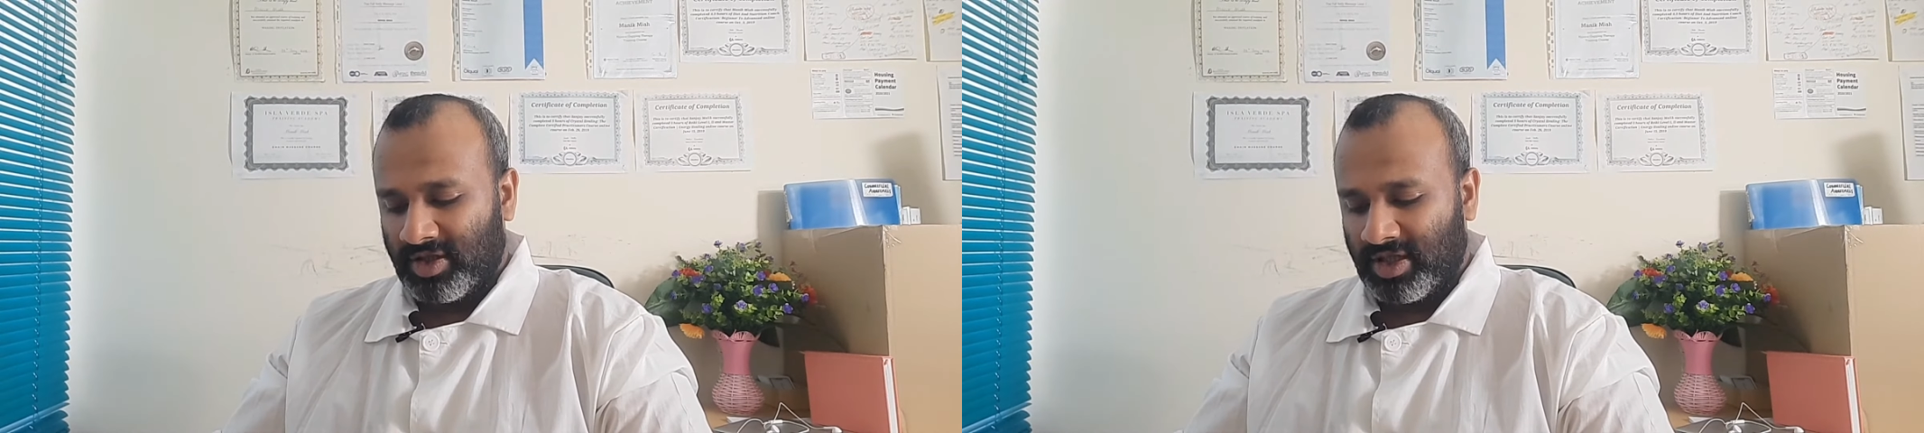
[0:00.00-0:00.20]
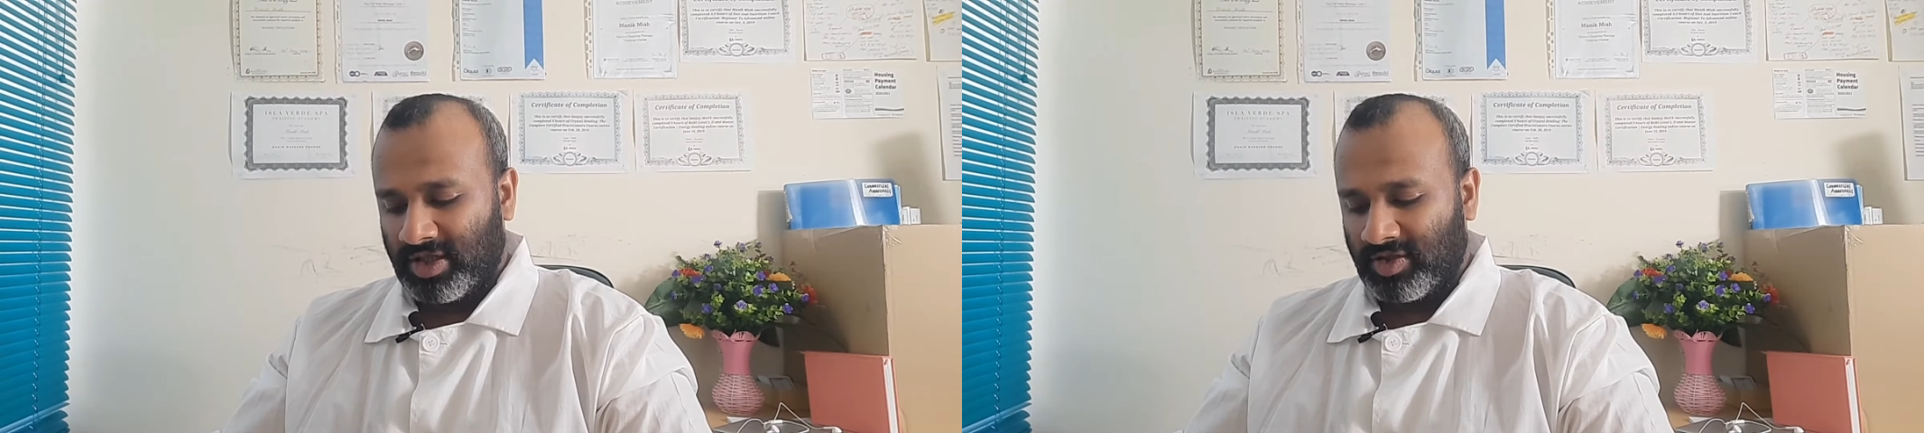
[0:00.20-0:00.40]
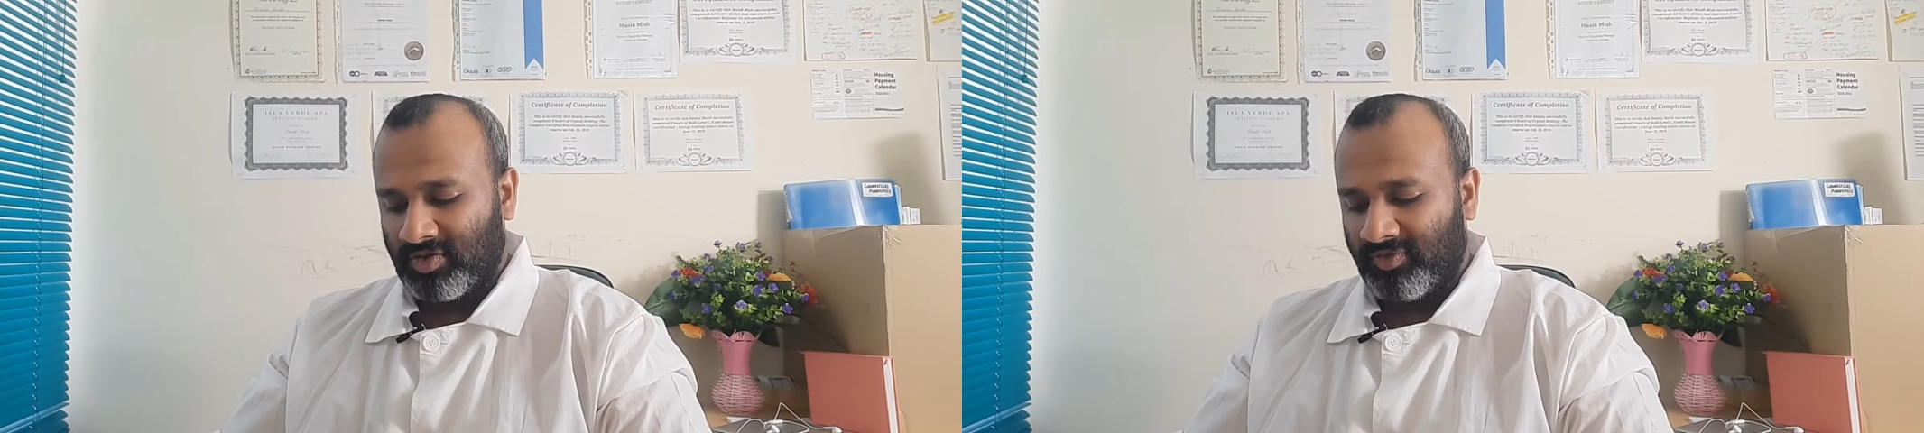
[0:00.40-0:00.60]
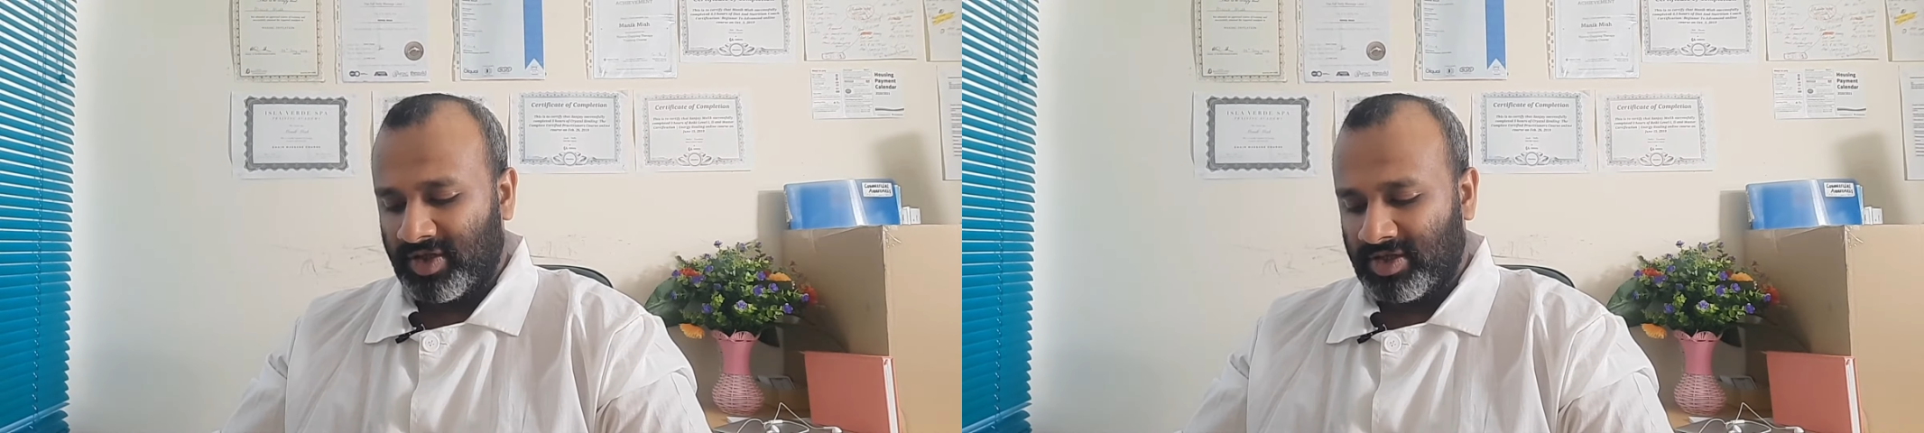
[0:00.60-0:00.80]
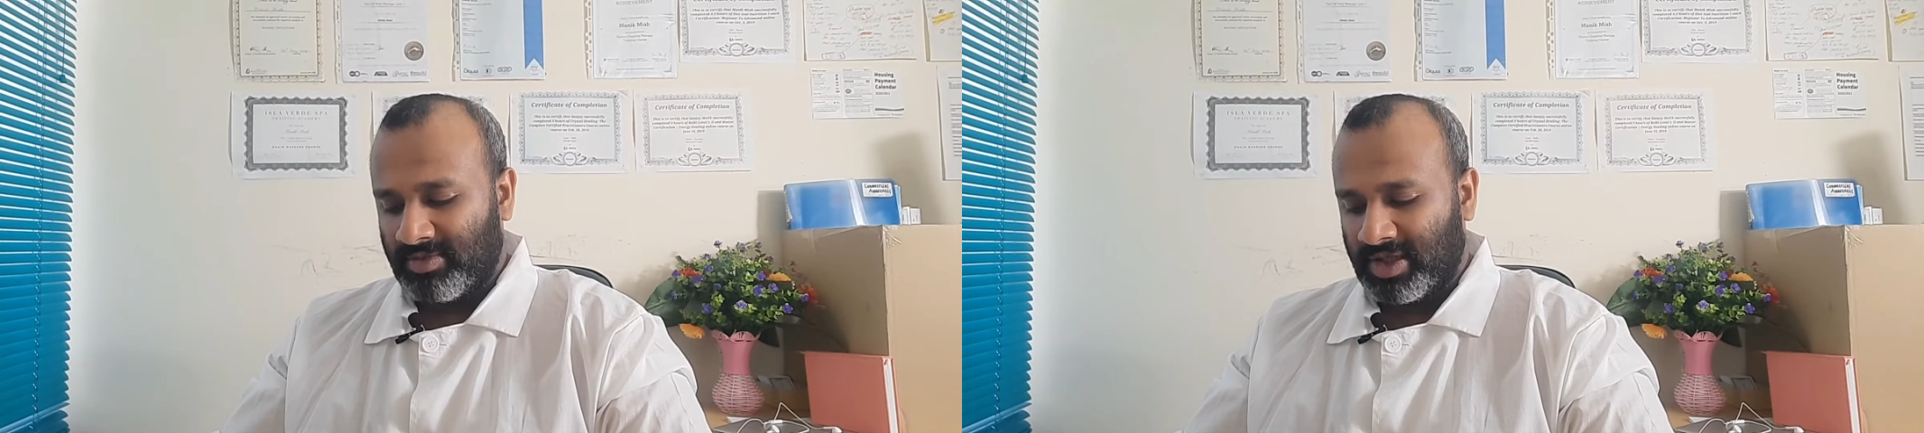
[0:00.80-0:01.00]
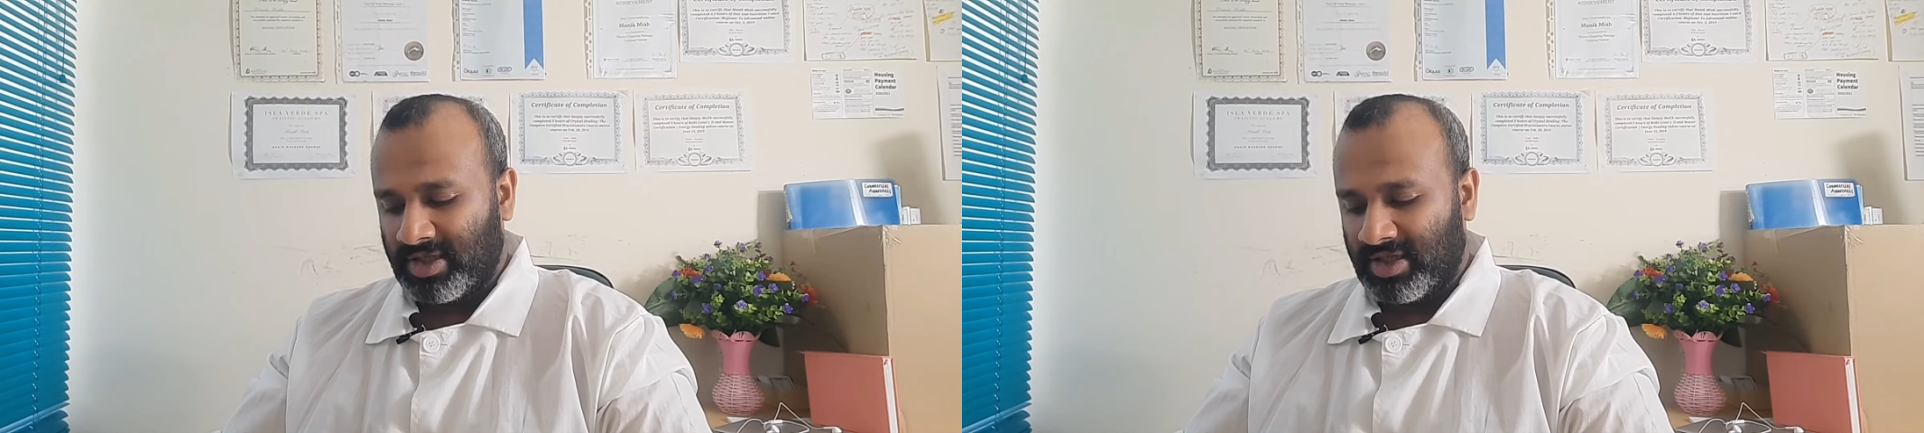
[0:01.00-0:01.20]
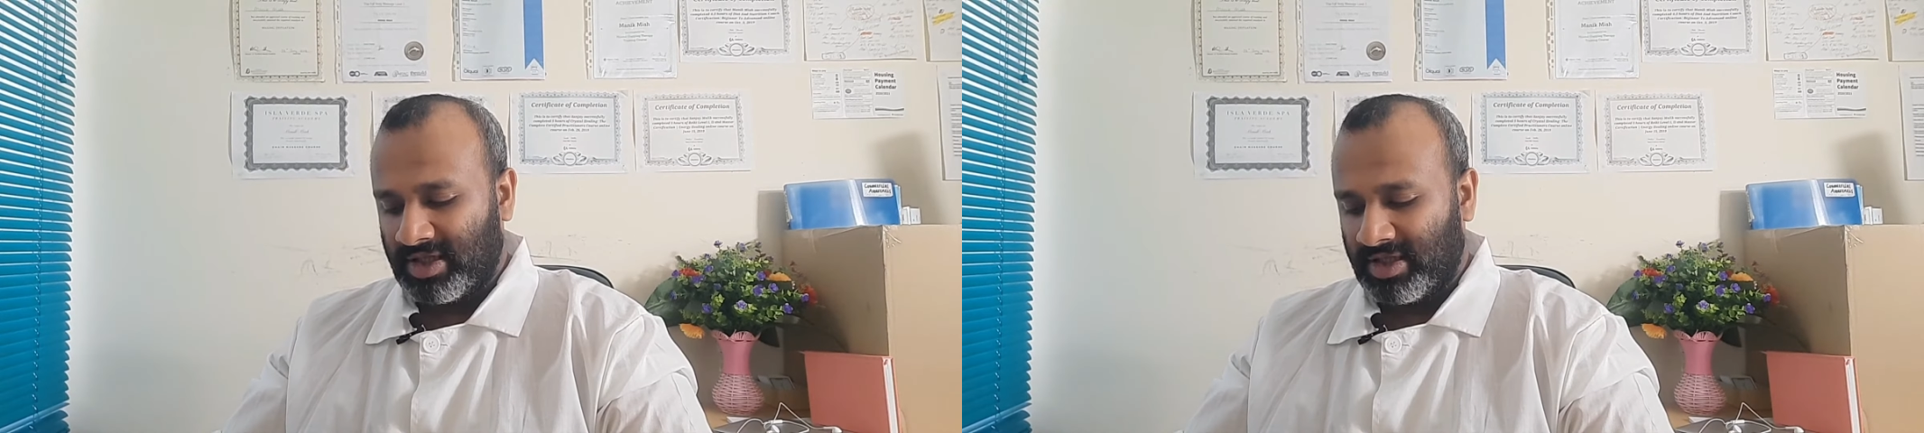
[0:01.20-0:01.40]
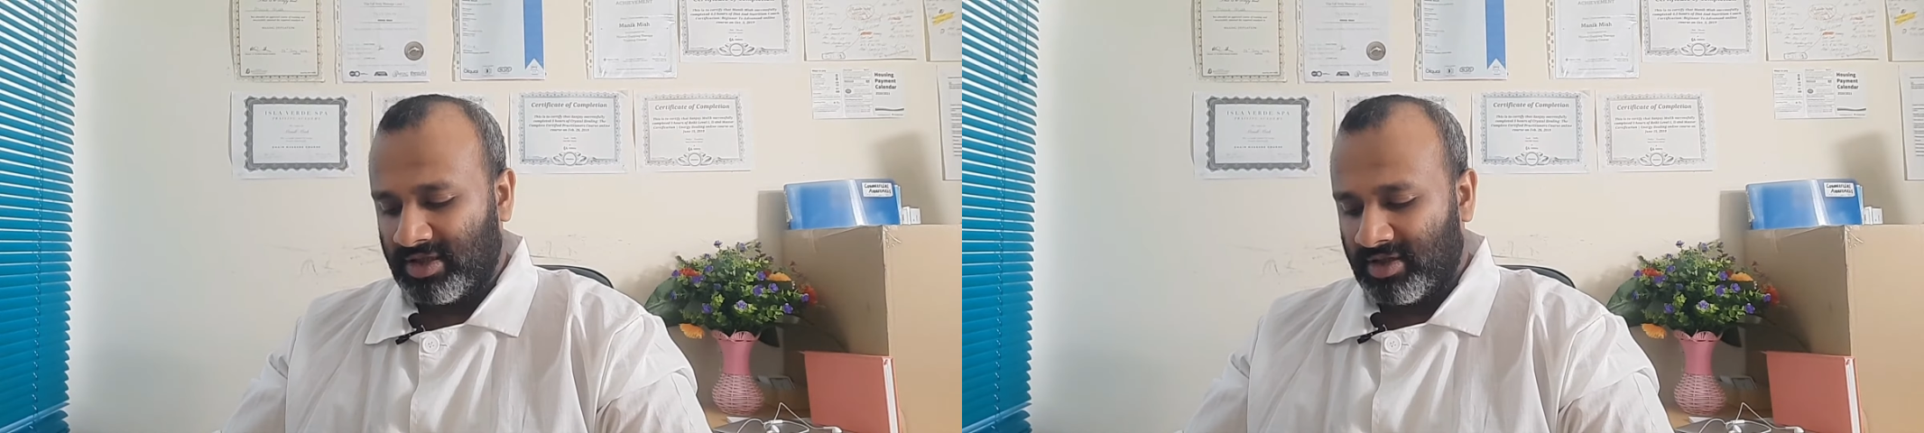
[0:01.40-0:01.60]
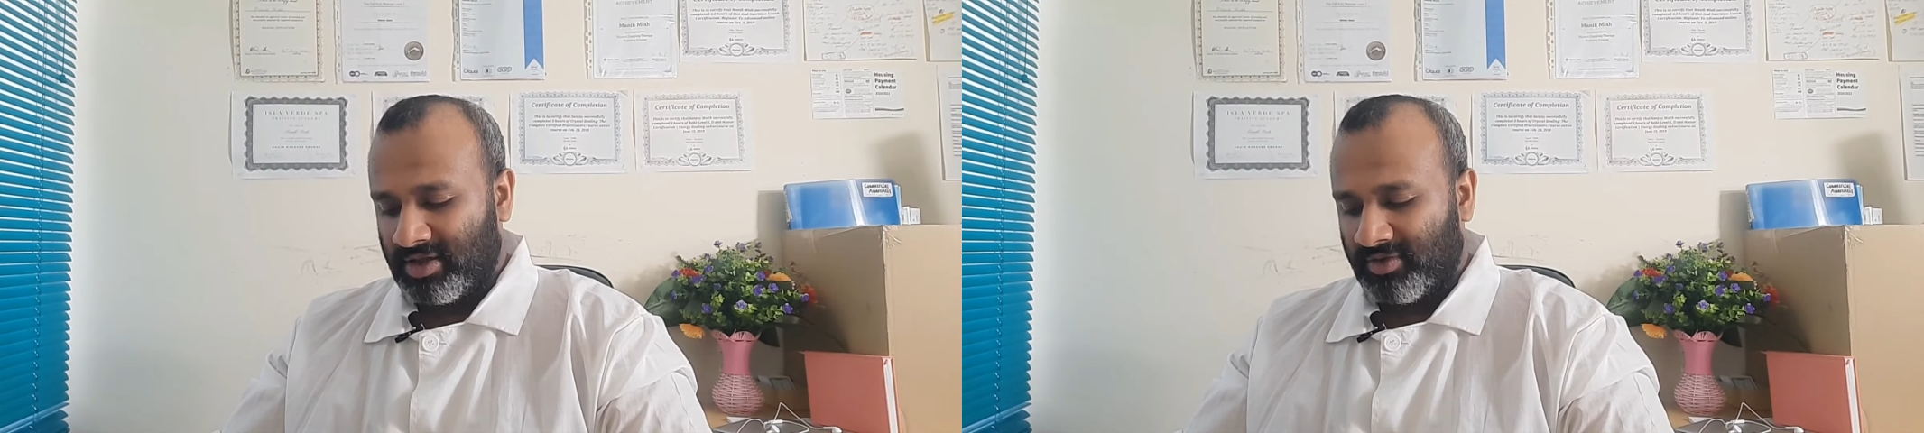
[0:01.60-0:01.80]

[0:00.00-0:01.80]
into vitamin D